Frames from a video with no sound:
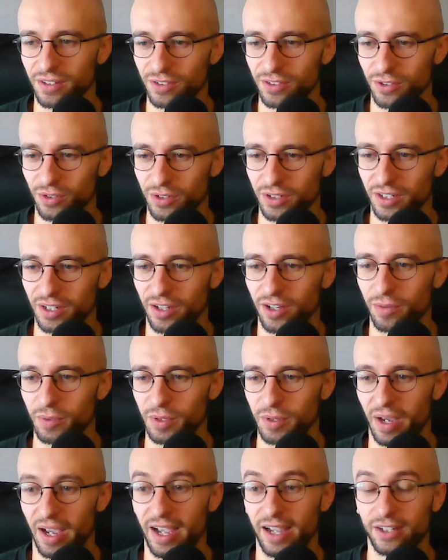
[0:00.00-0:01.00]
to join the army.
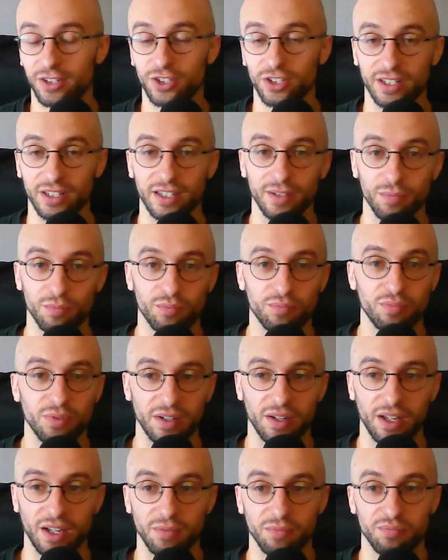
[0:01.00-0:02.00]
Actually, but
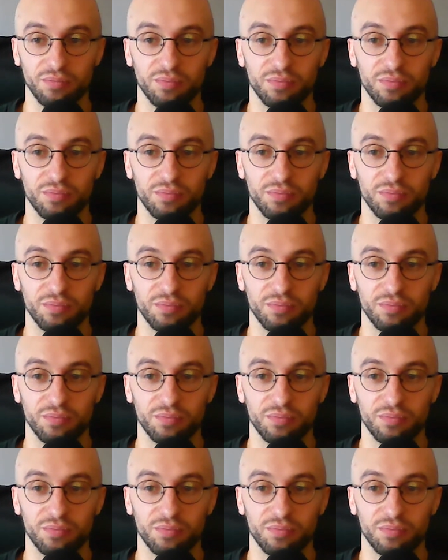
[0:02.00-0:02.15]
like